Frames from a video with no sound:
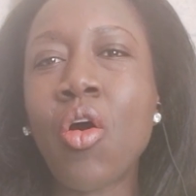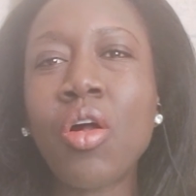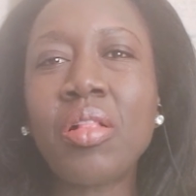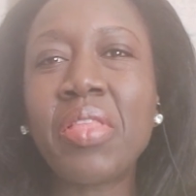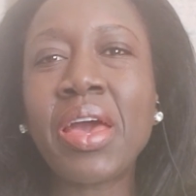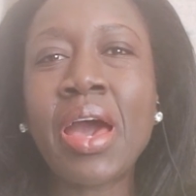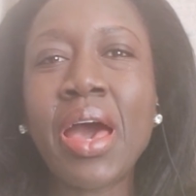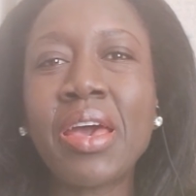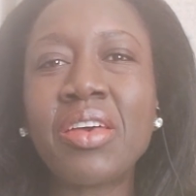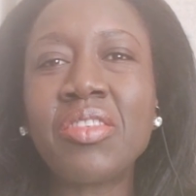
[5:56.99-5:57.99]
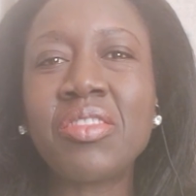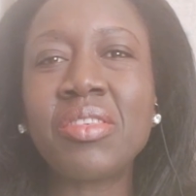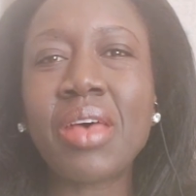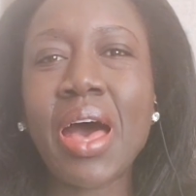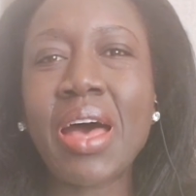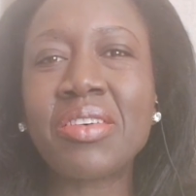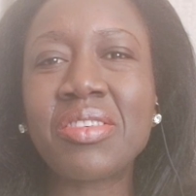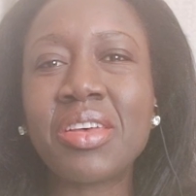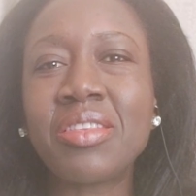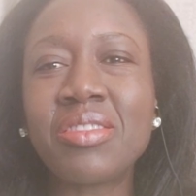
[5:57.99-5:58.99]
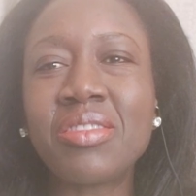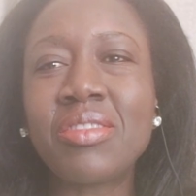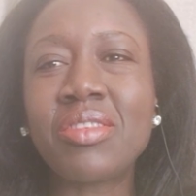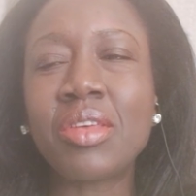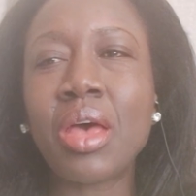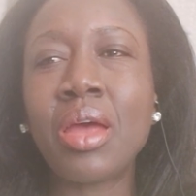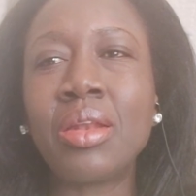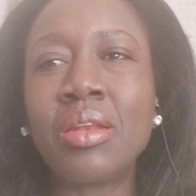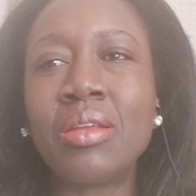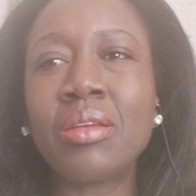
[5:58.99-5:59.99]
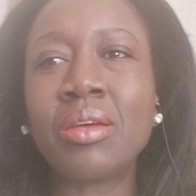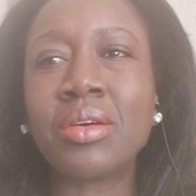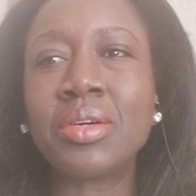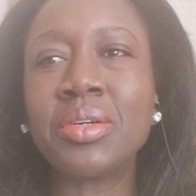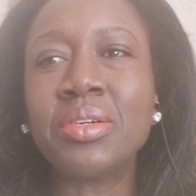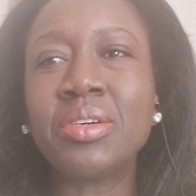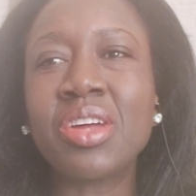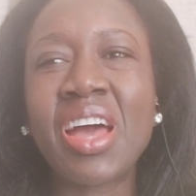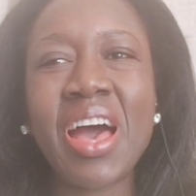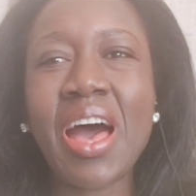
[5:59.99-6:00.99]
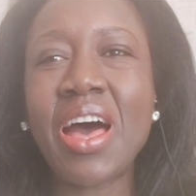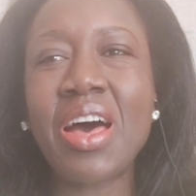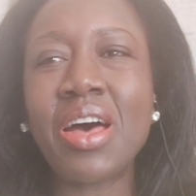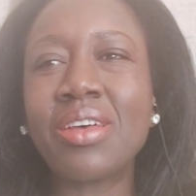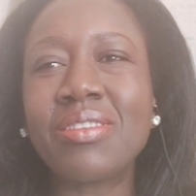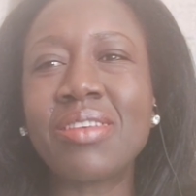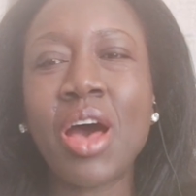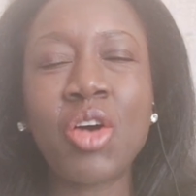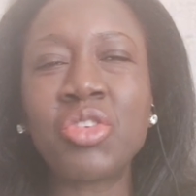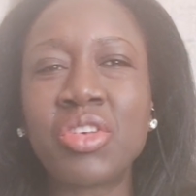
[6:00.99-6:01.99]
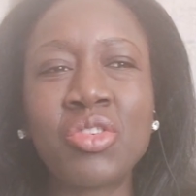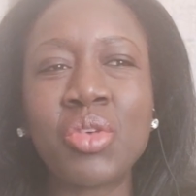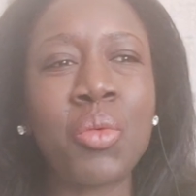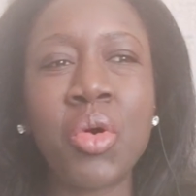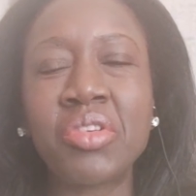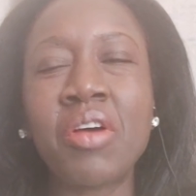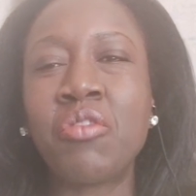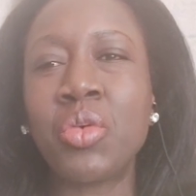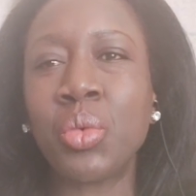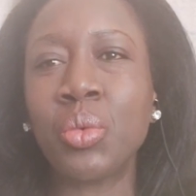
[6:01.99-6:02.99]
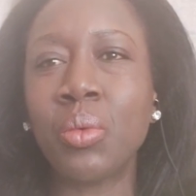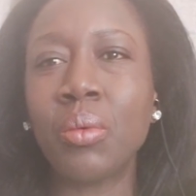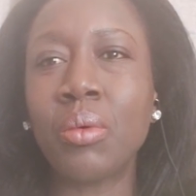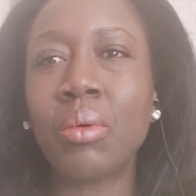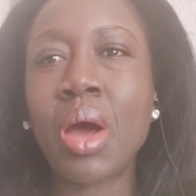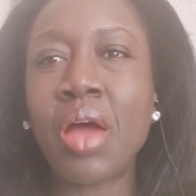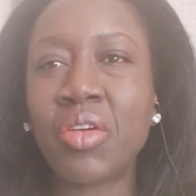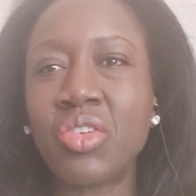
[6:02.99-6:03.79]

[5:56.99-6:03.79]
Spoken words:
all the guy's assets and cars, houses, what have you, are